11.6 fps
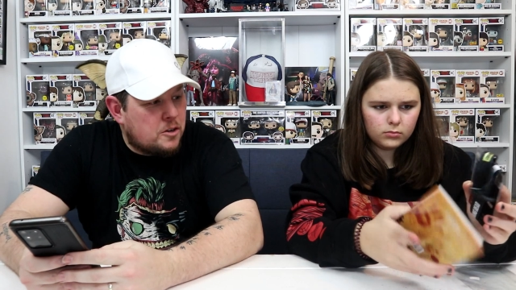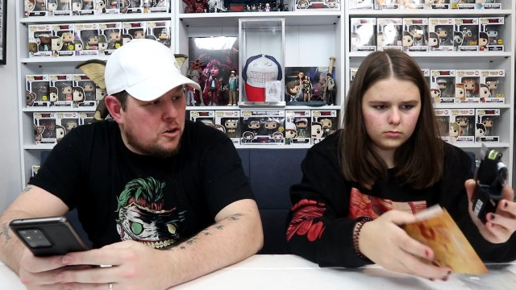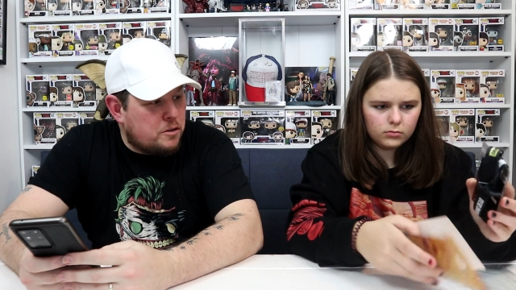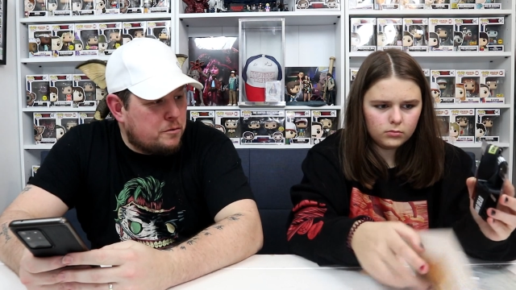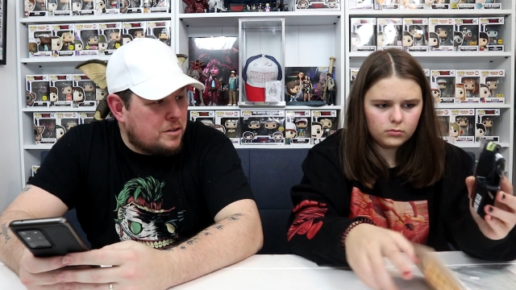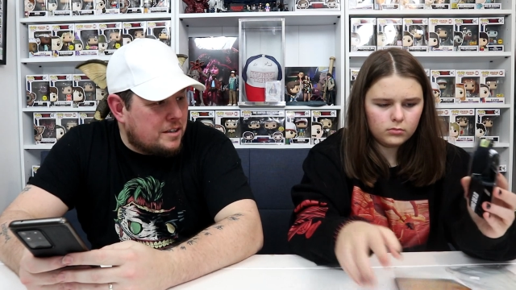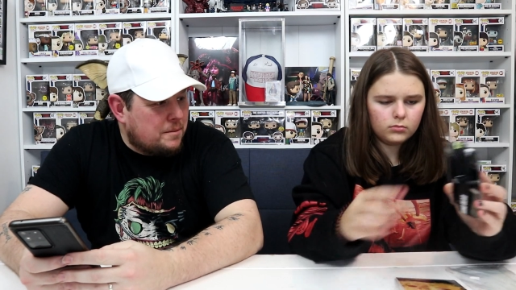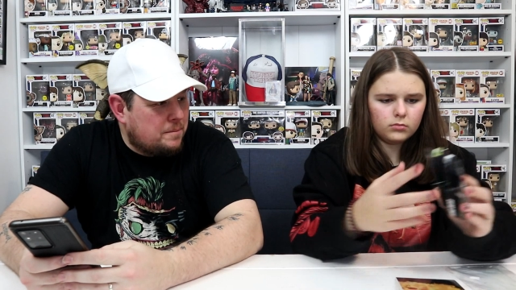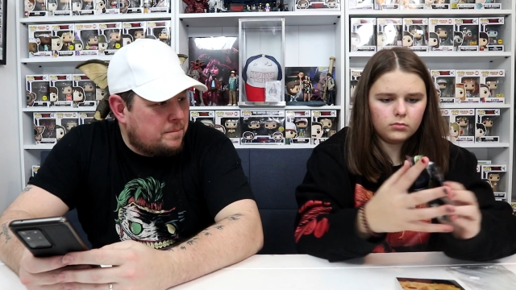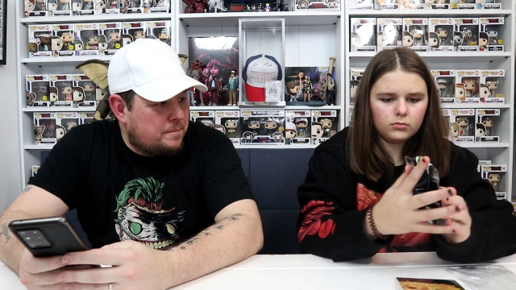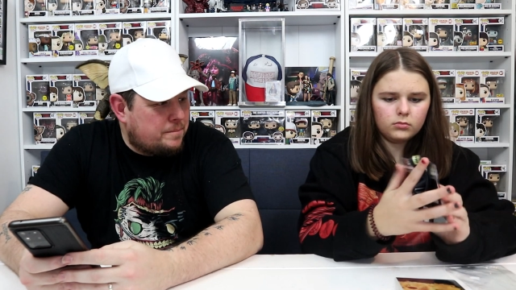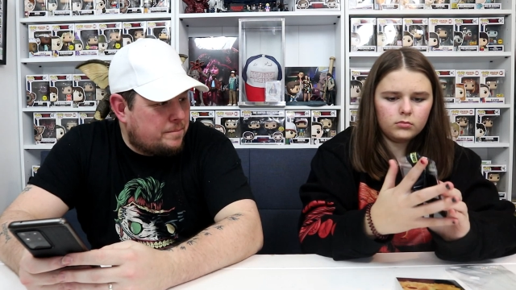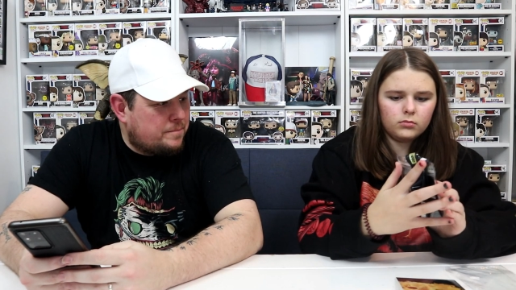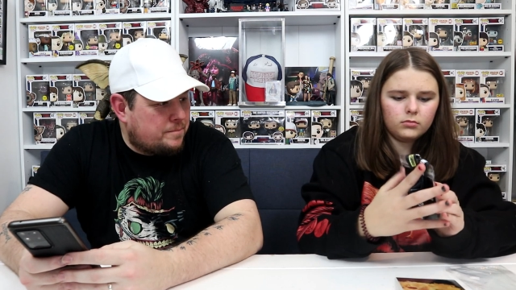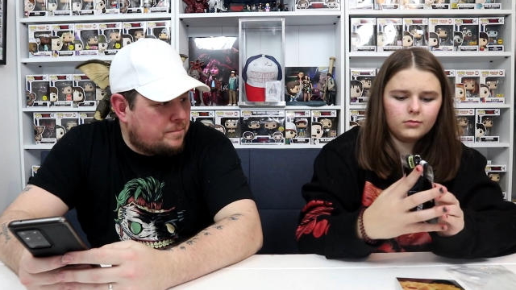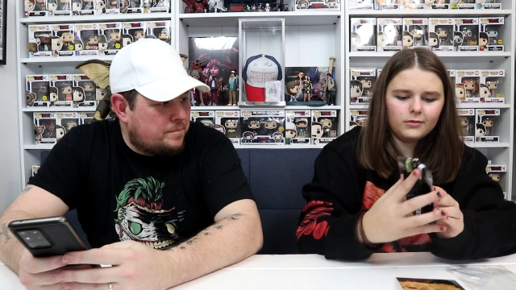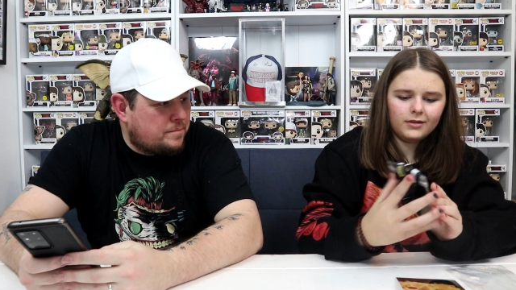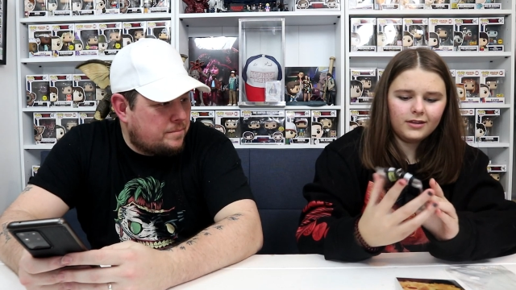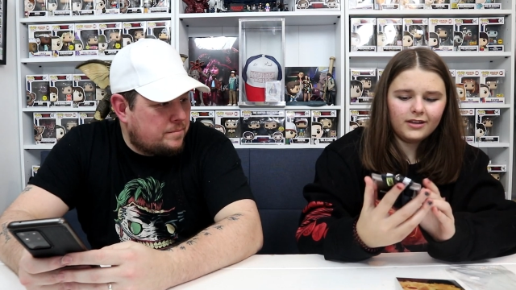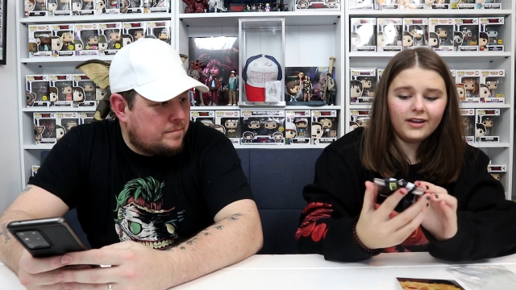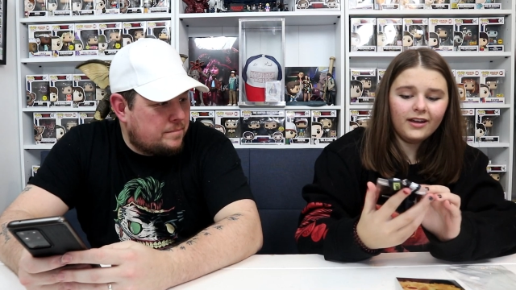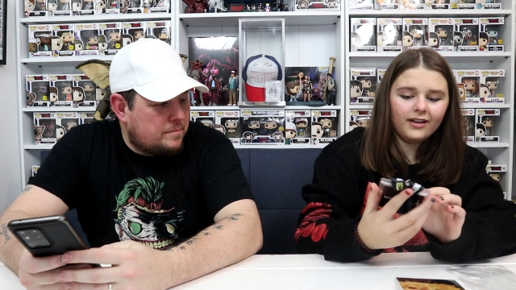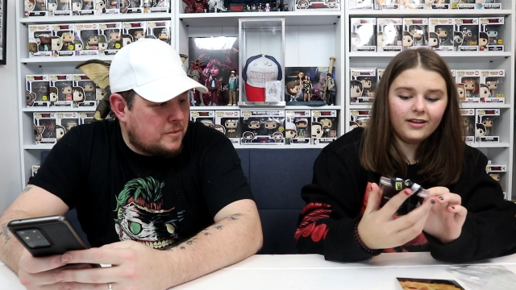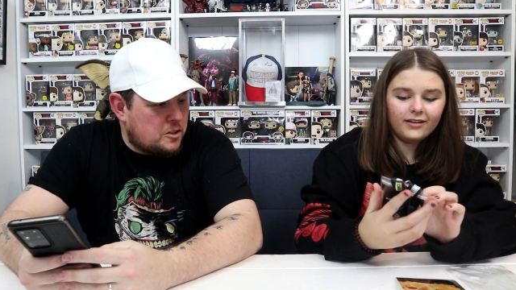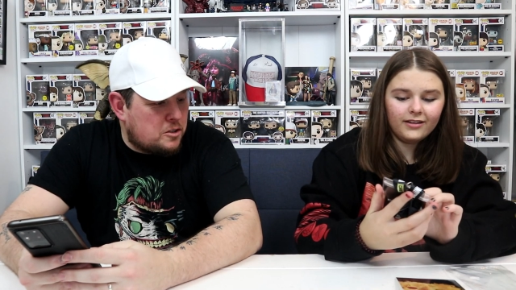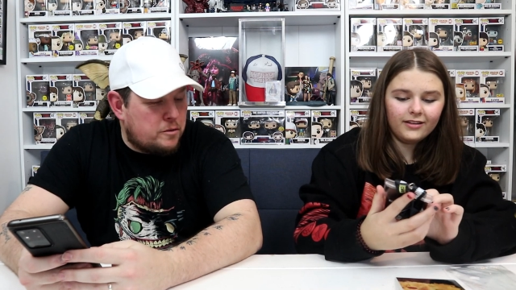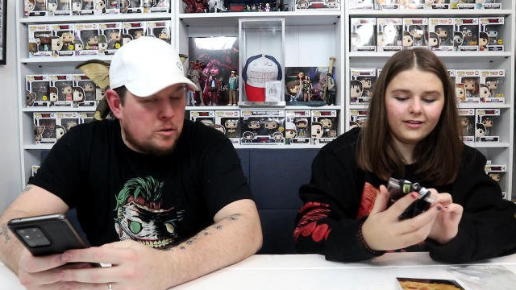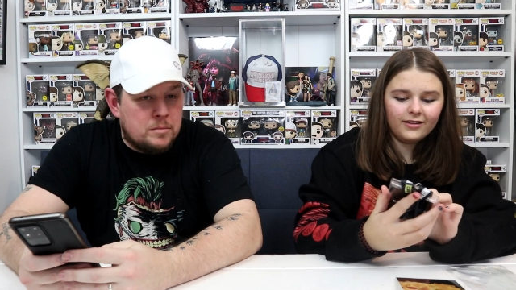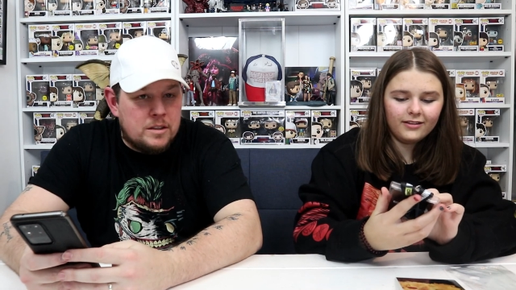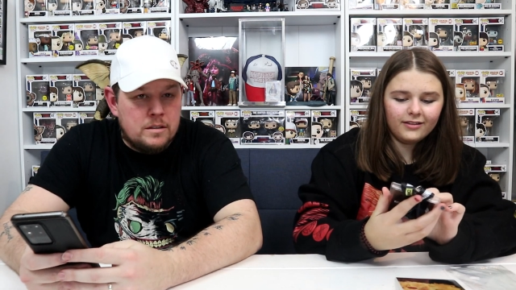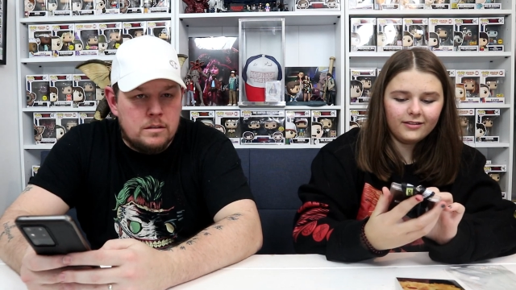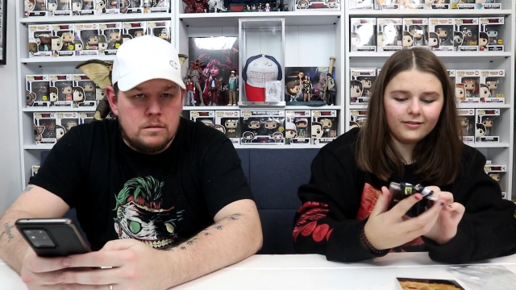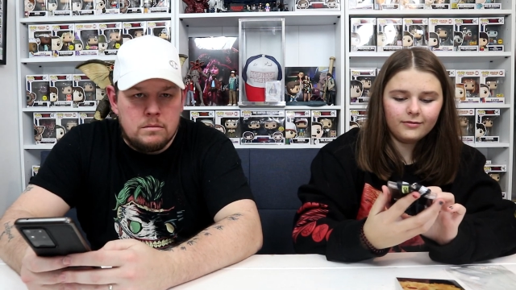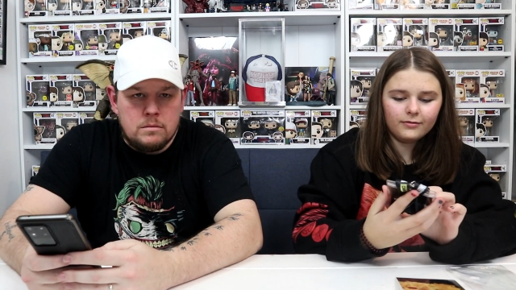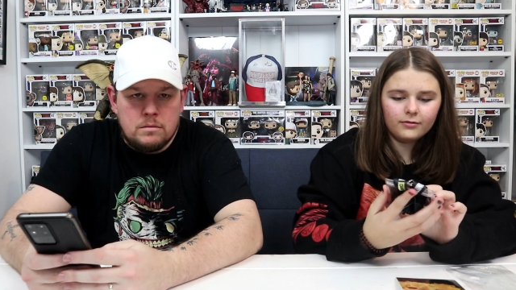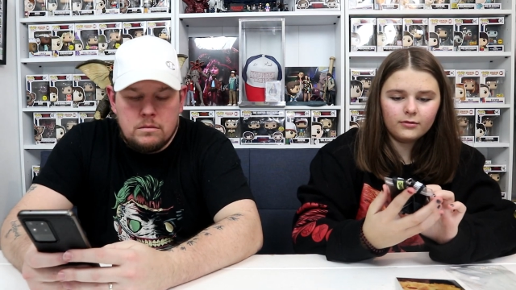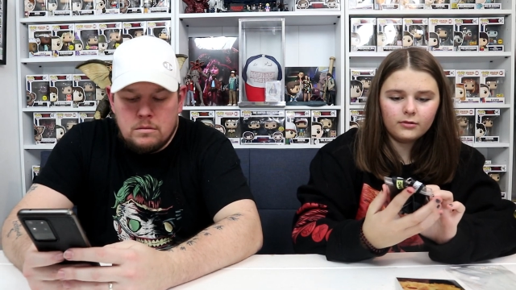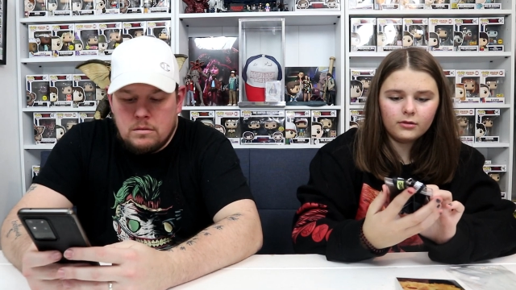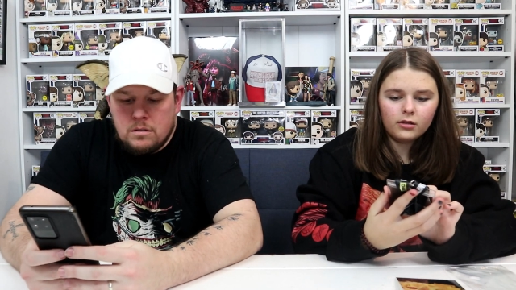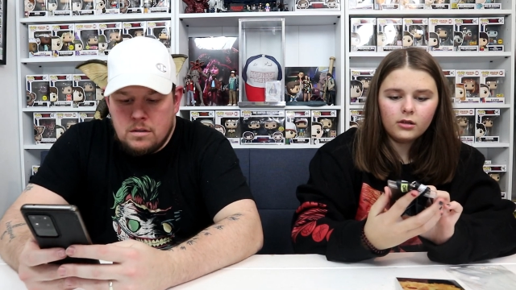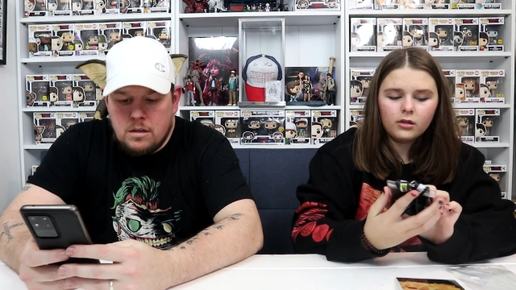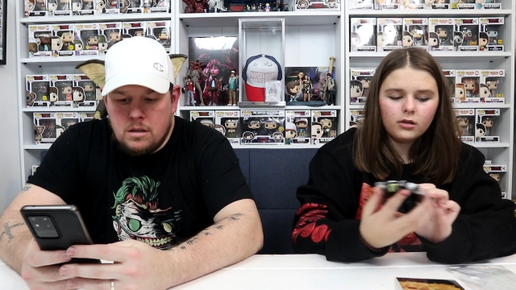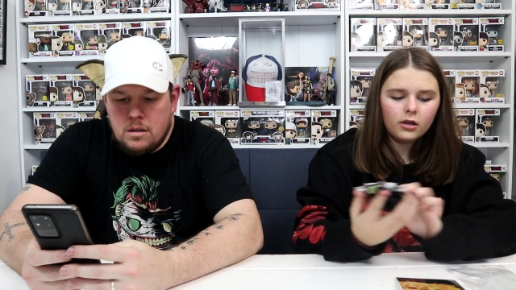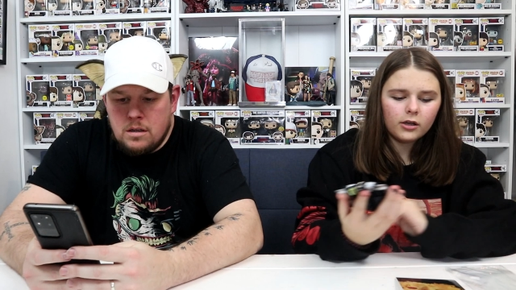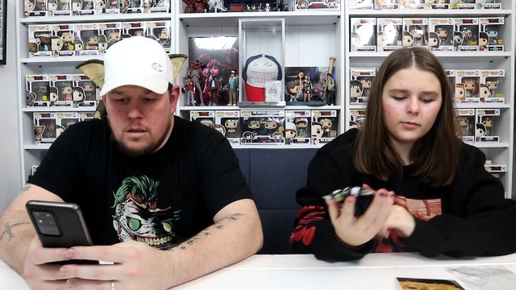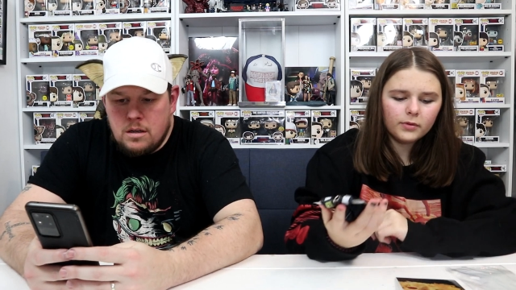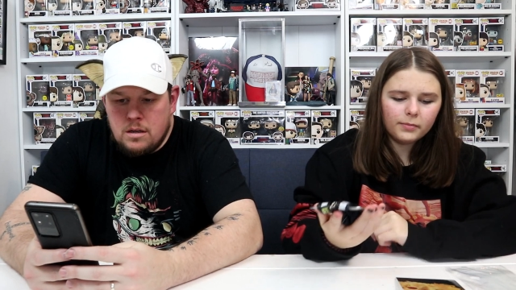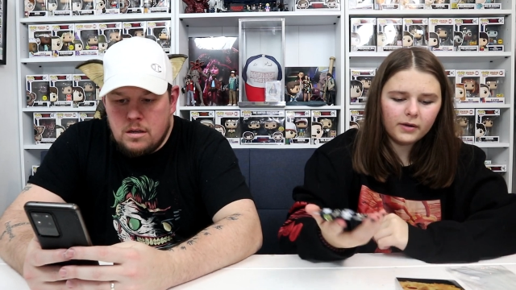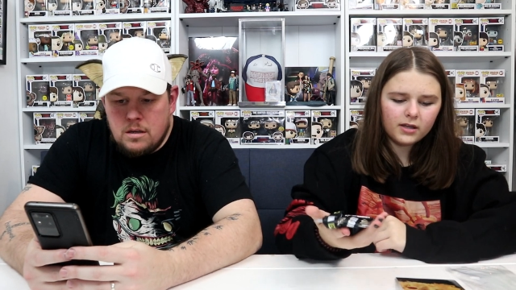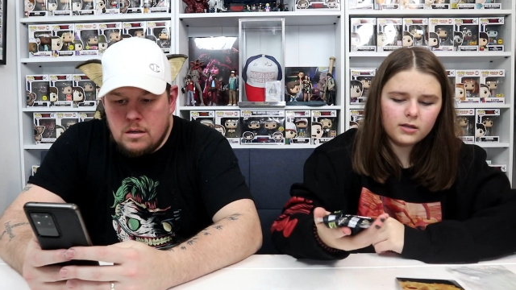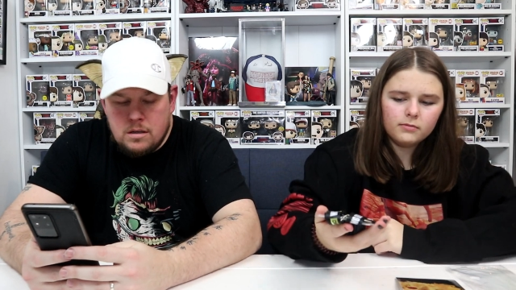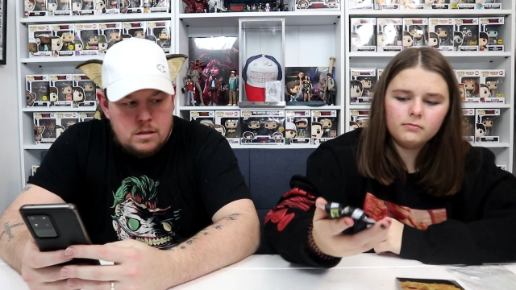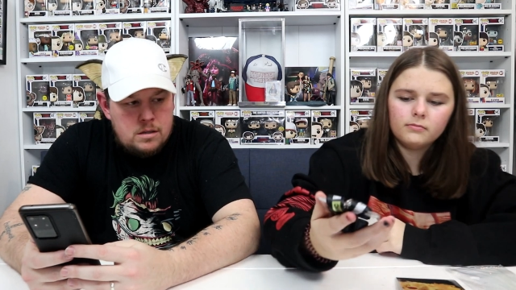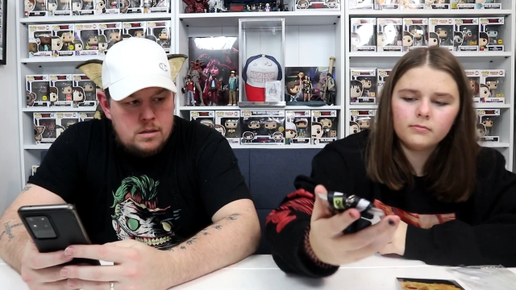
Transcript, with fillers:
Speaker 1: Got another one now.
Speaker 2: Yeah. Because you've opened it. I can put it back in.